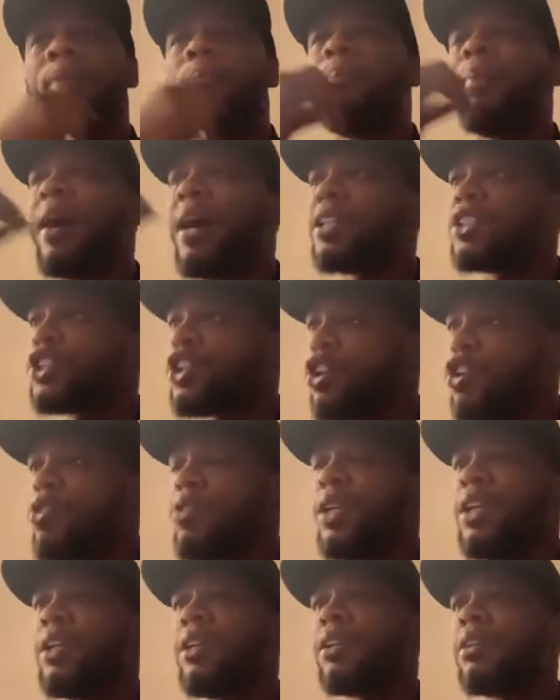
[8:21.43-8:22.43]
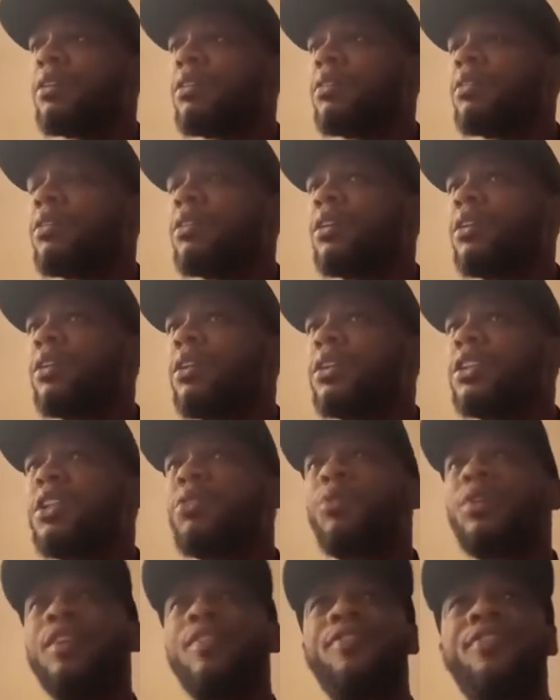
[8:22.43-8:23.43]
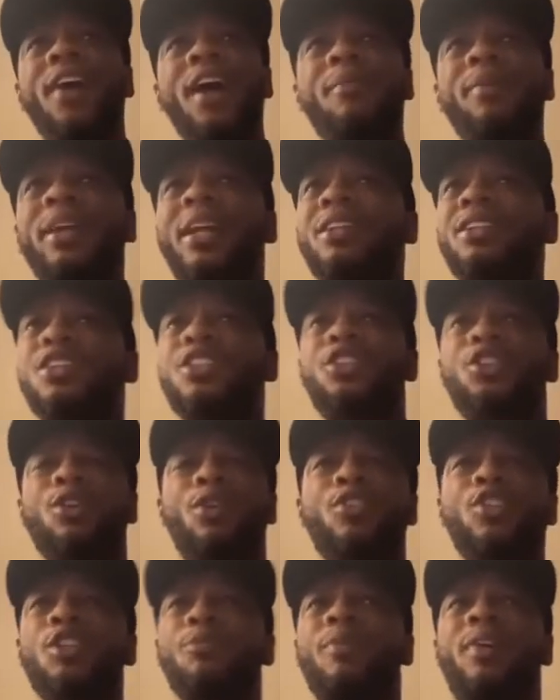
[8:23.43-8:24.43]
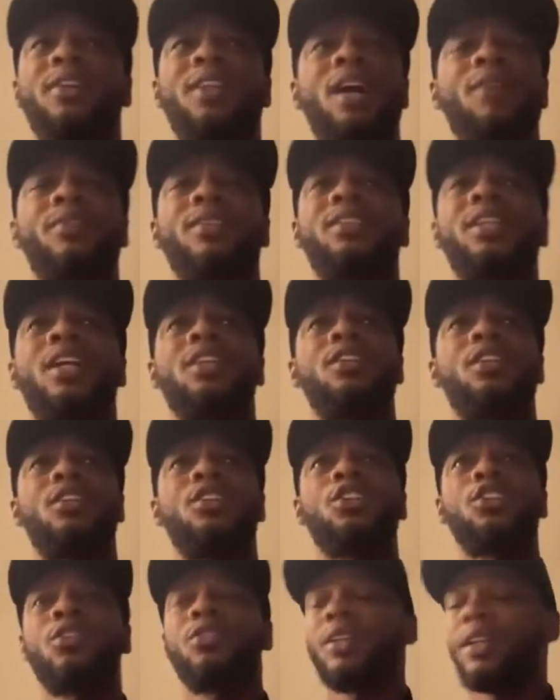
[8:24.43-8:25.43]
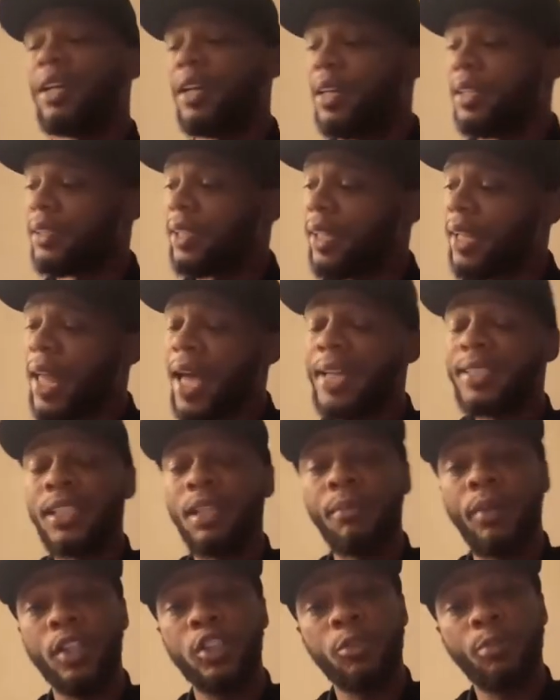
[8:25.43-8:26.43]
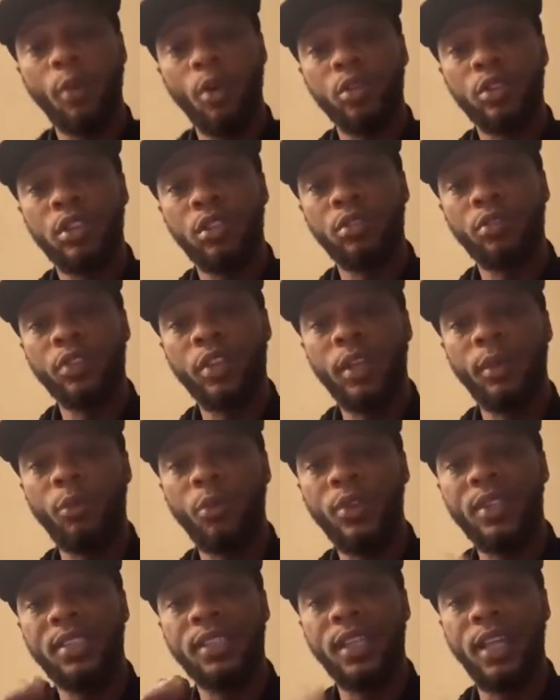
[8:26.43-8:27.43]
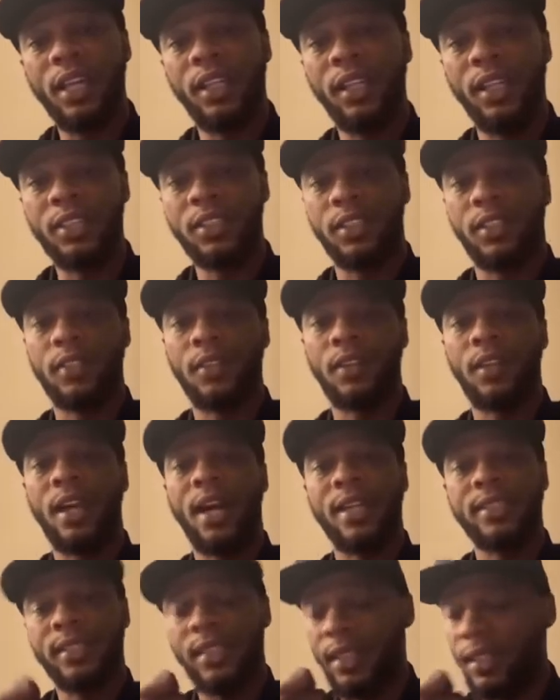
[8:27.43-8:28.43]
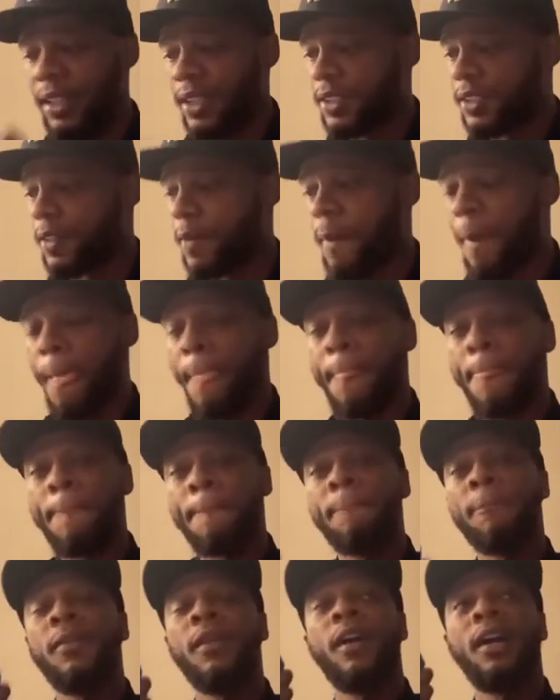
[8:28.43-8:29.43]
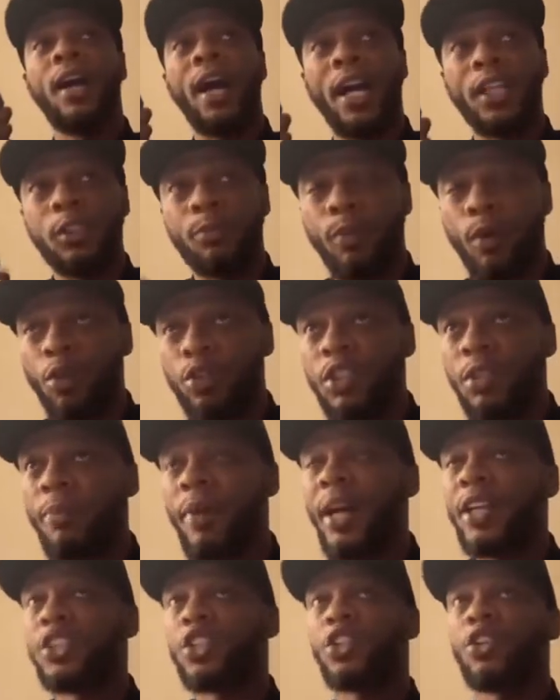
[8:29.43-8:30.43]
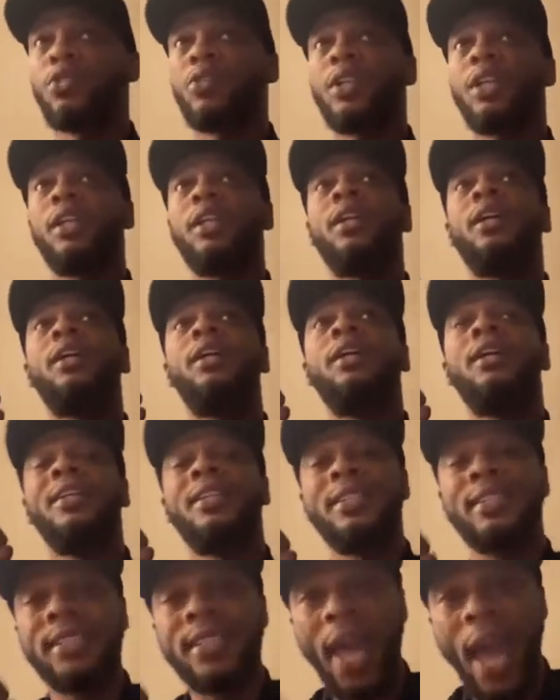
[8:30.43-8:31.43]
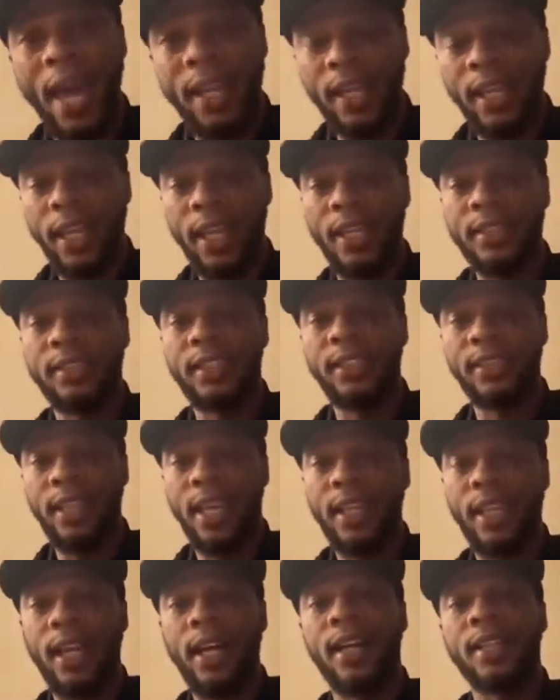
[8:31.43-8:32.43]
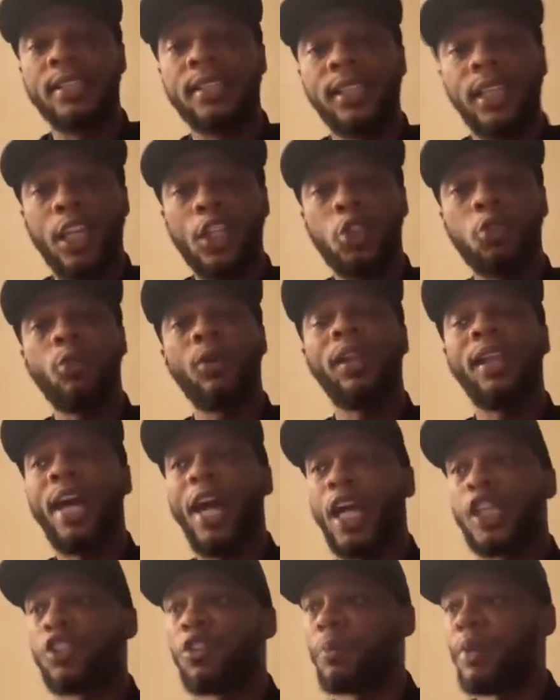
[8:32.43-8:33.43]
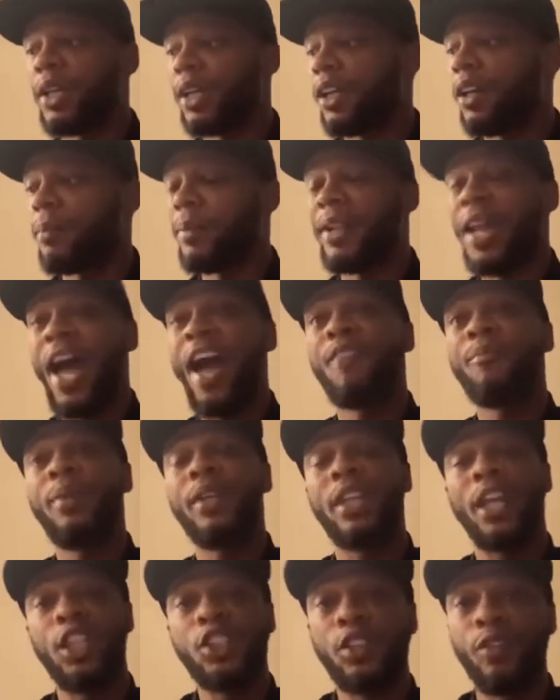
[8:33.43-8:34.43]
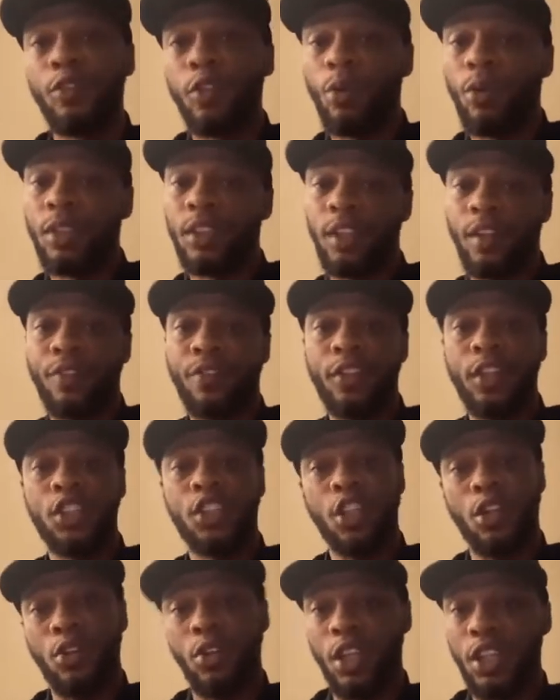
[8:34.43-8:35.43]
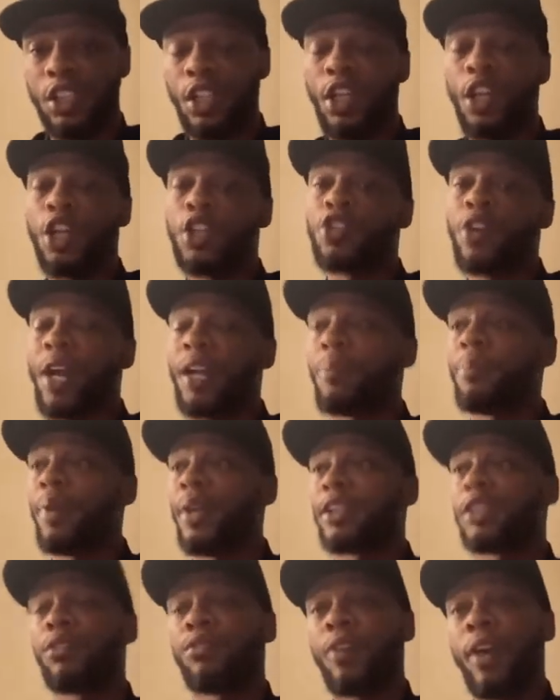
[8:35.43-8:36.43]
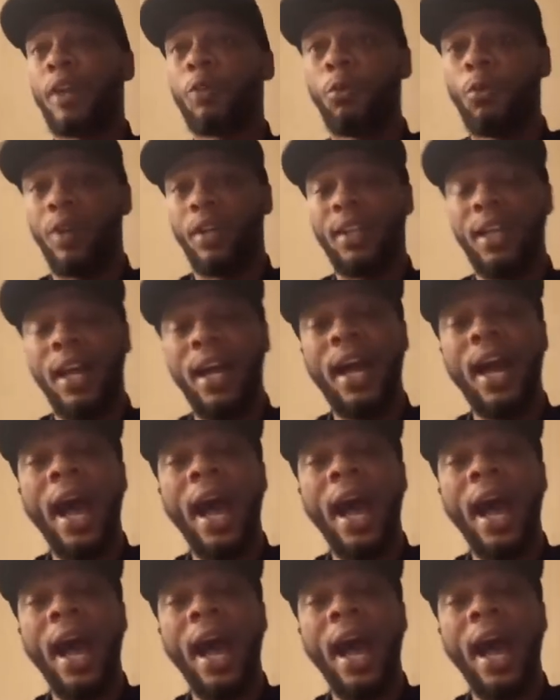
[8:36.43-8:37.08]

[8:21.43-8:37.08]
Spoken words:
My attorney, she want to fabricate these stories talking about not retaining an attorney. The last time I spoke to Rem, I said, listen, I spoke to my attorney. Saturday is the day that her schedule allows for me to come in. I had been interviewing different attorneys trying to pick the right one.